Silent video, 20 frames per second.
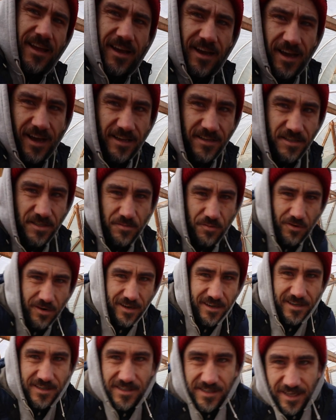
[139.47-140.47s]
uh, I just
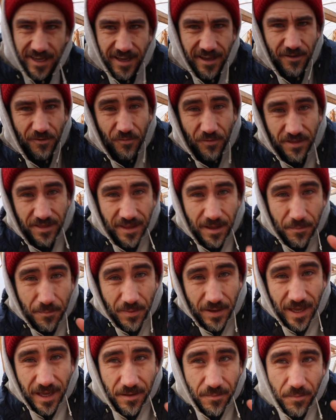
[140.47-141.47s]
wanted to say, with
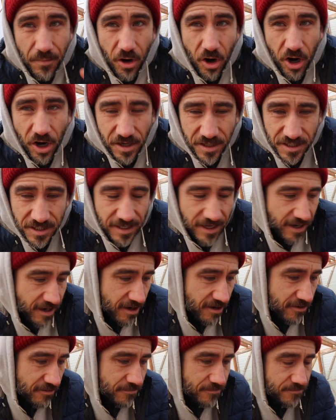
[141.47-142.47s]
it being March now,